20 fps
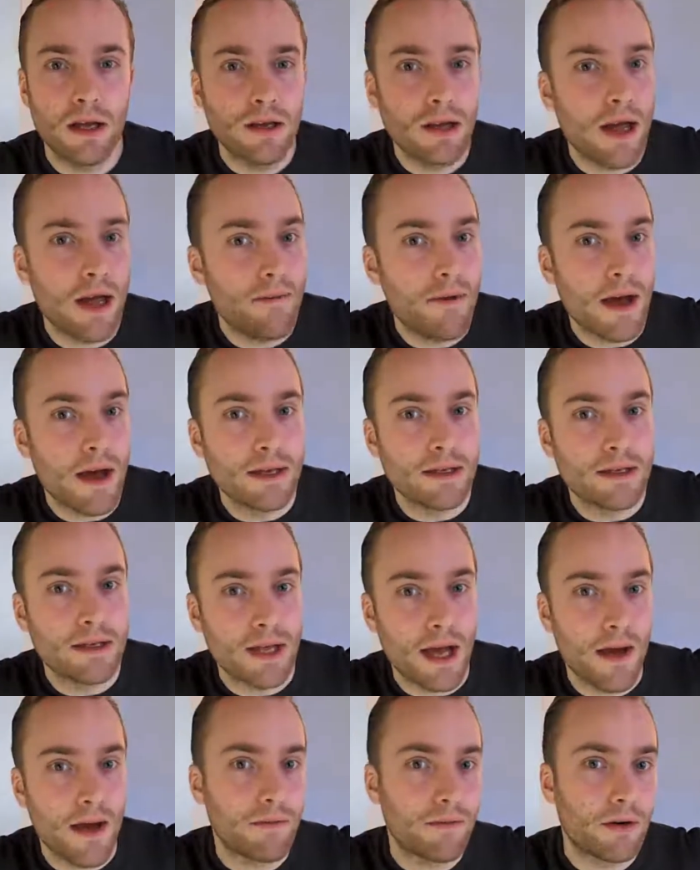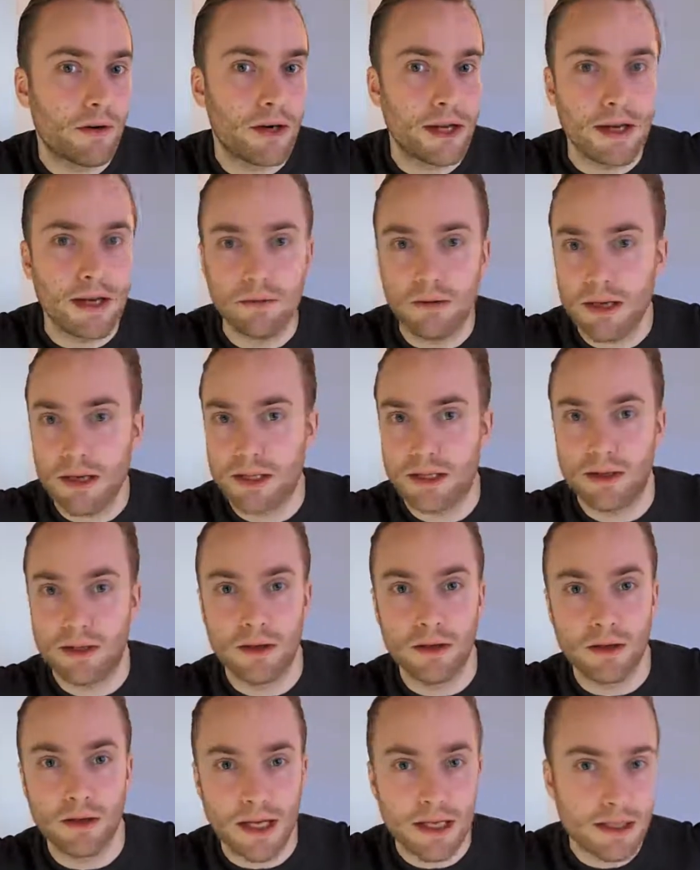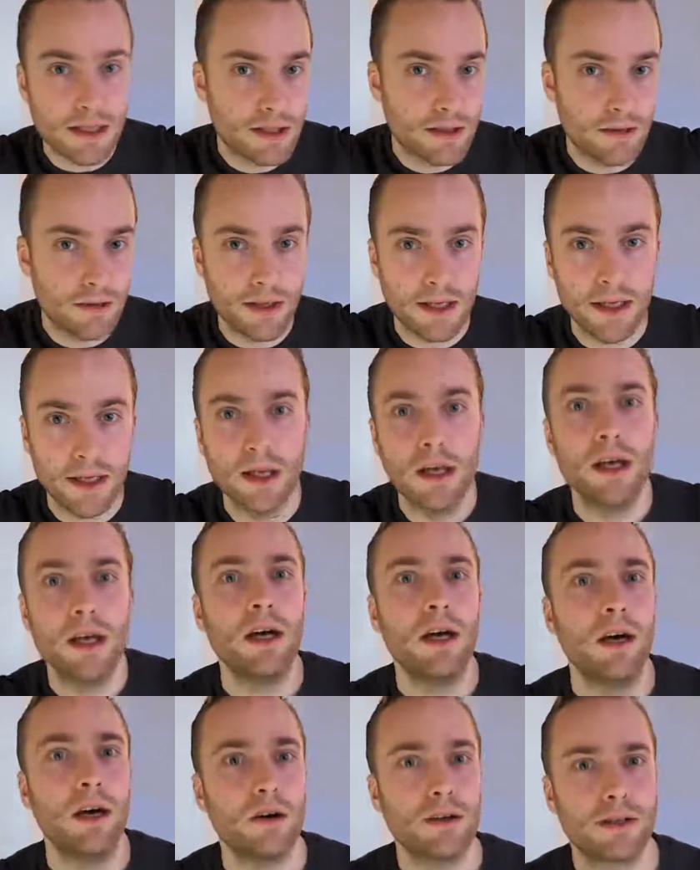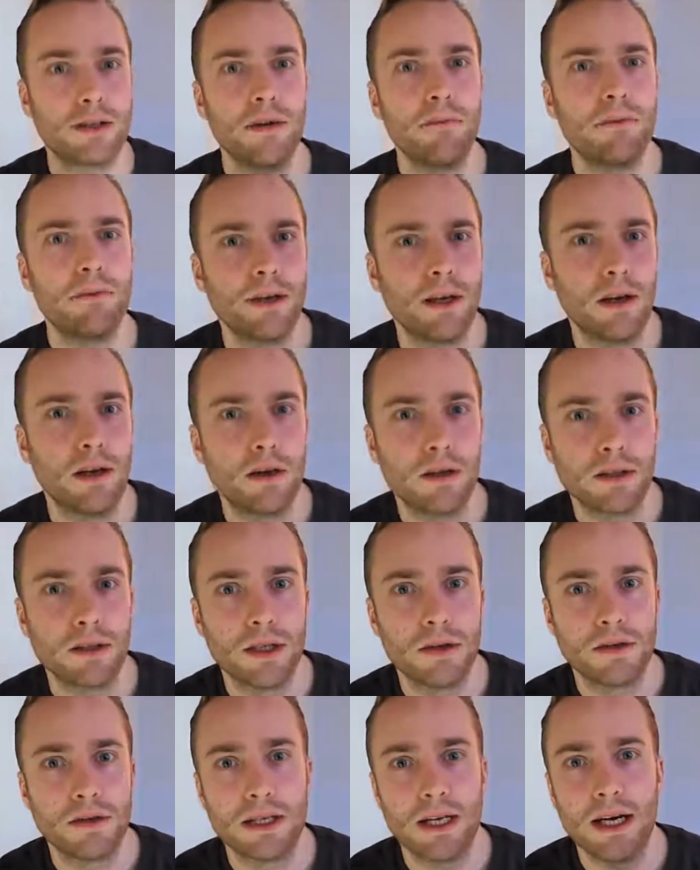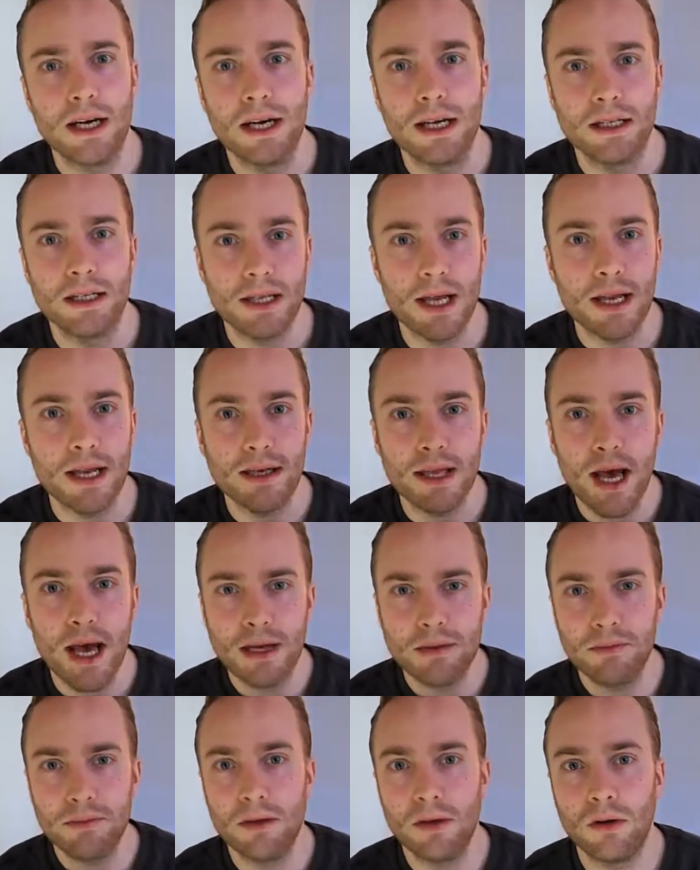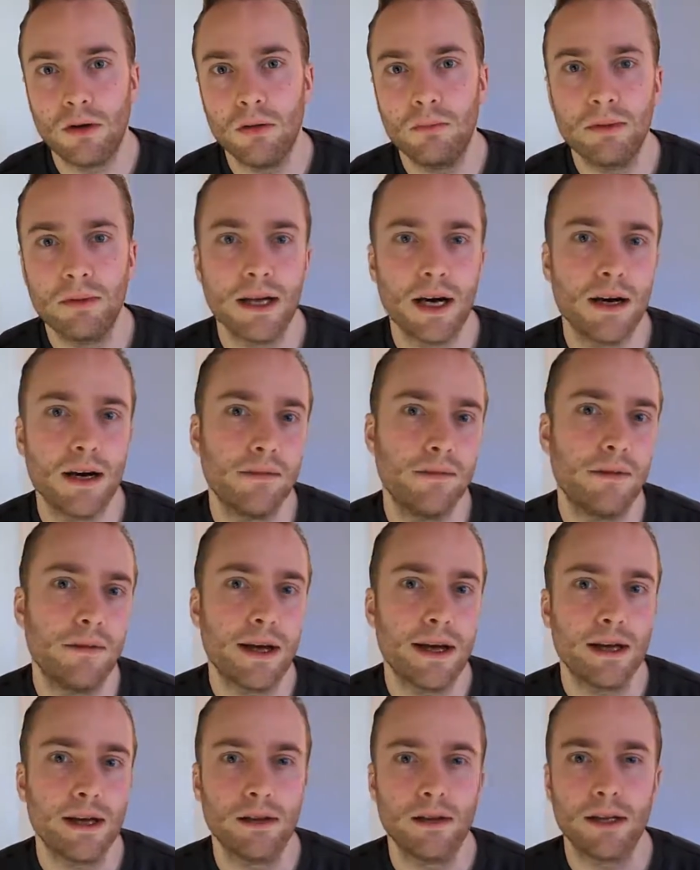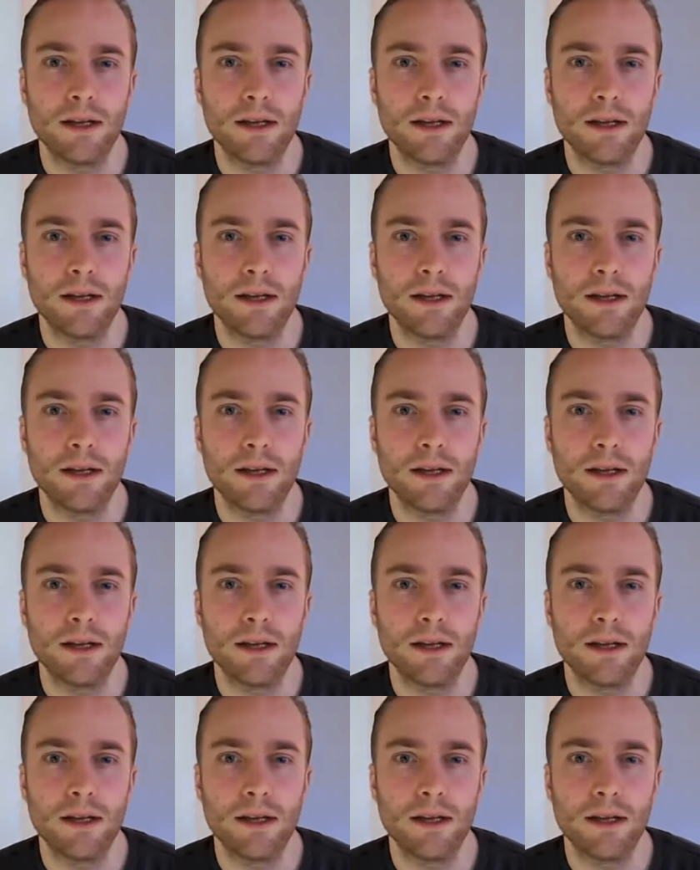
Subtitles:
event ever in Western history, or something along those lines, and that will all be unveiled